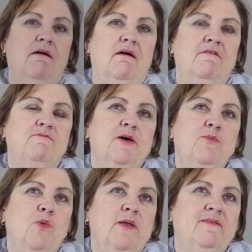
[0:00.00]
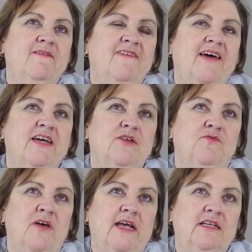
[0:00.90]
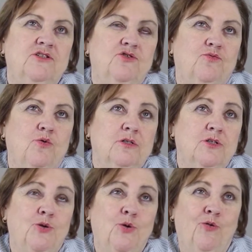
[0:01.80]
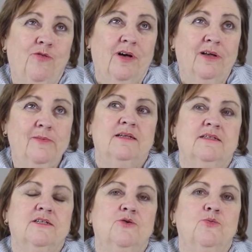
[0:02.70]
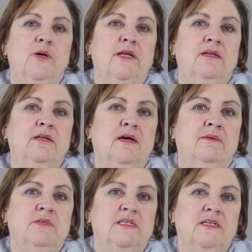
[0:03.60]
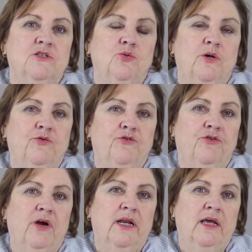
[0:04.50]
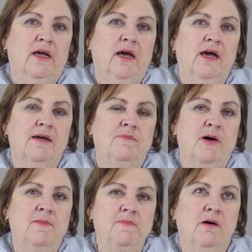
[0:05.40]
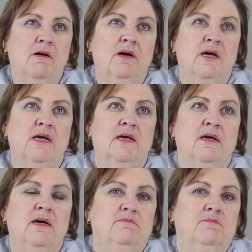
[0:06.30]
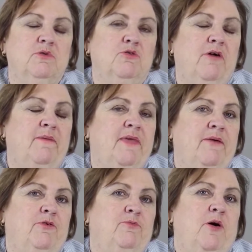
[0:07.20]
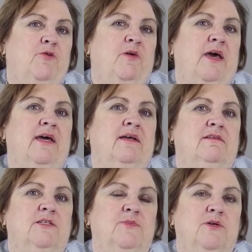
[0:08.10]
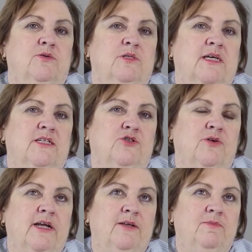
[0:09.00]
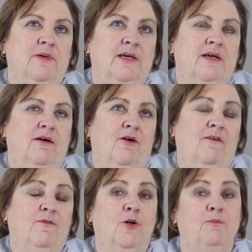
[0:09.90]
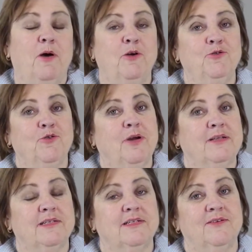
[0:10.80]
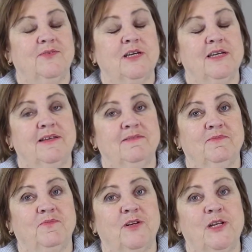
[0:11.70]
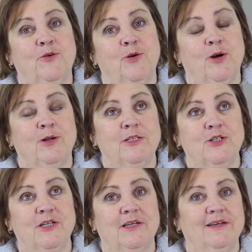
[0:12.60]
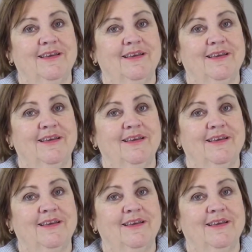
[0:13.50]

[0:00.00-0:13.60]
I've been one to take advantage of what's on offer. So when the sexual health training came up, I grabbed that with both hands because they trained me. I've got a postgrad certificate in venereology